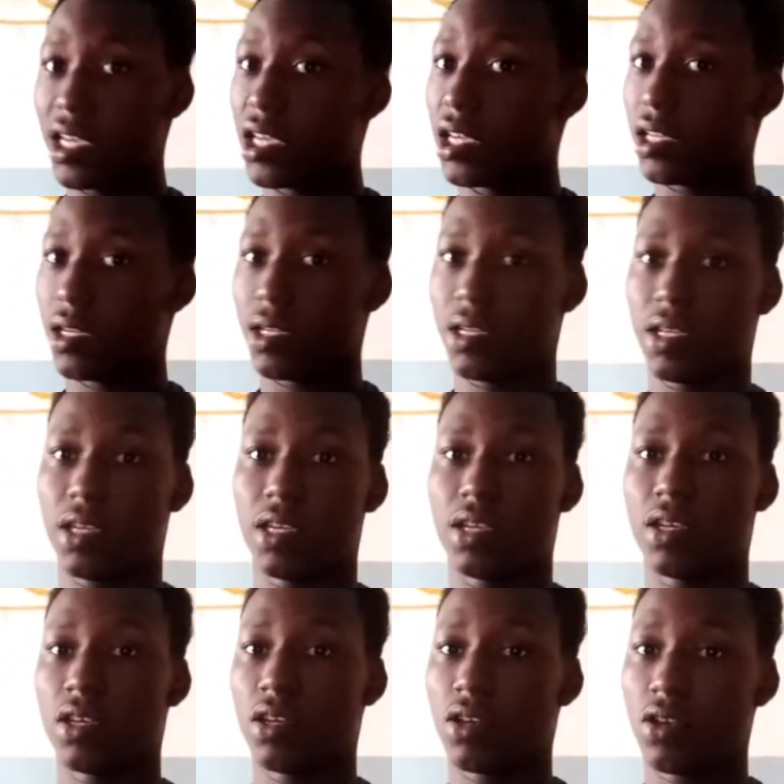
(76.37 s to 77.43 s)
in a
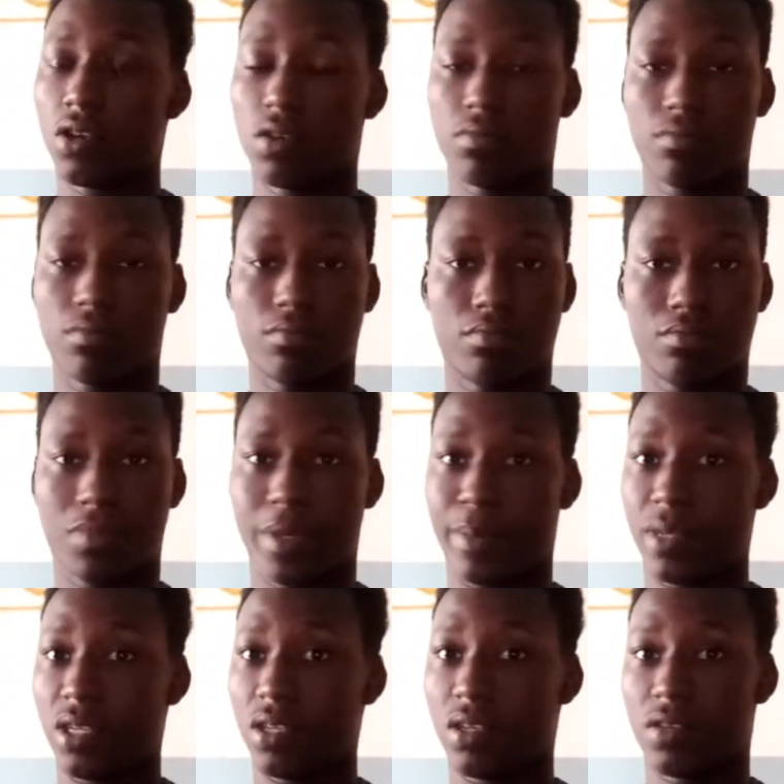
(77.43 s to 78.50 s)
day,
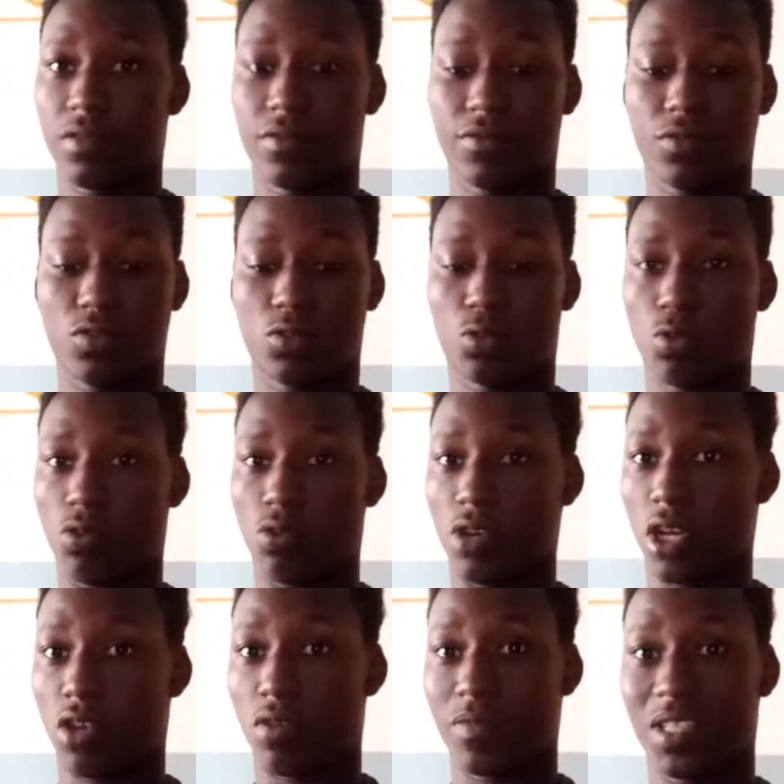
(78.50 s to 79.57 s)
maybe
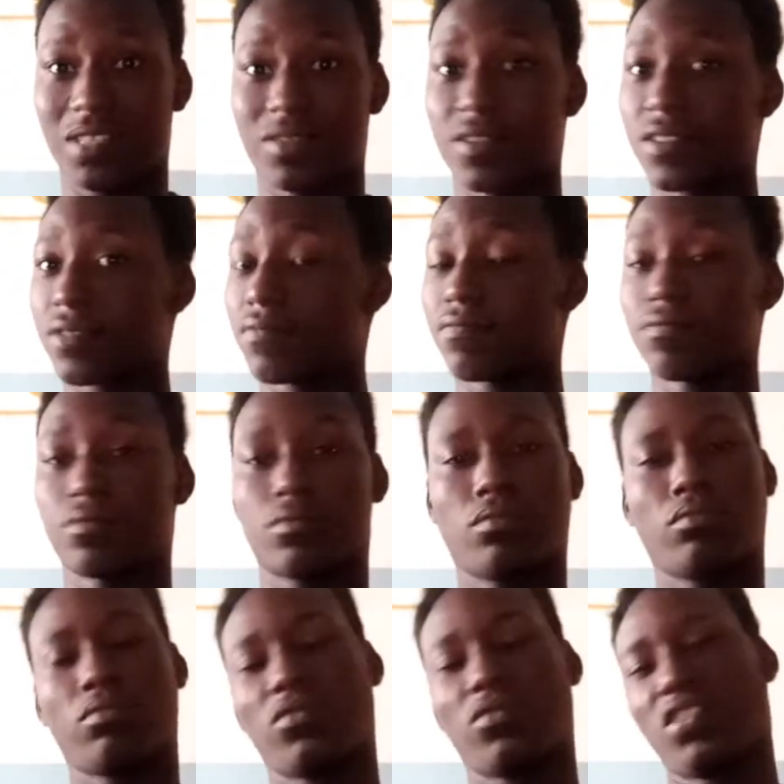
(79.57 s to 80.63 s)
200 comments.
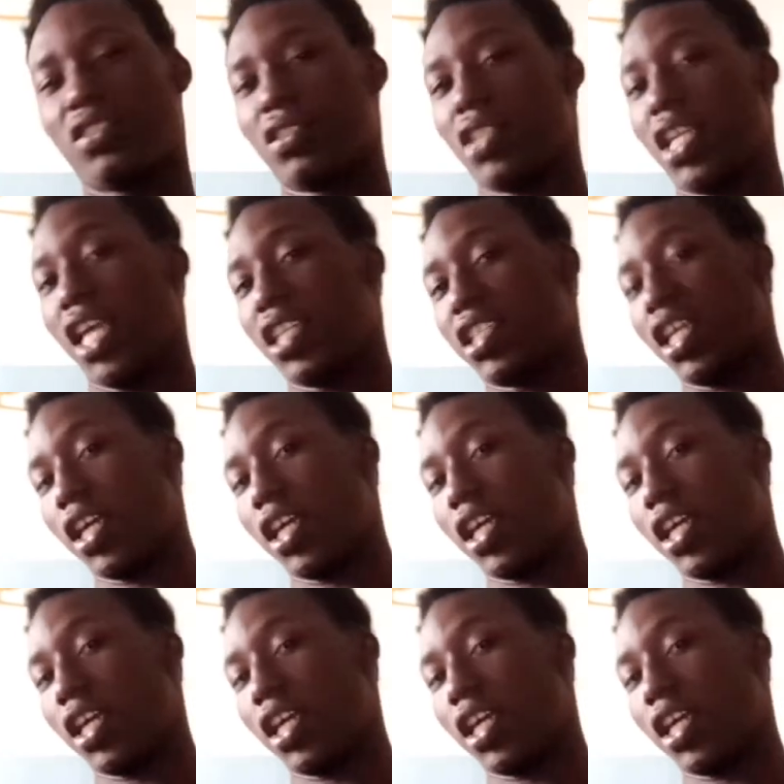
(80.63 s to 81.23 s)
Yeah,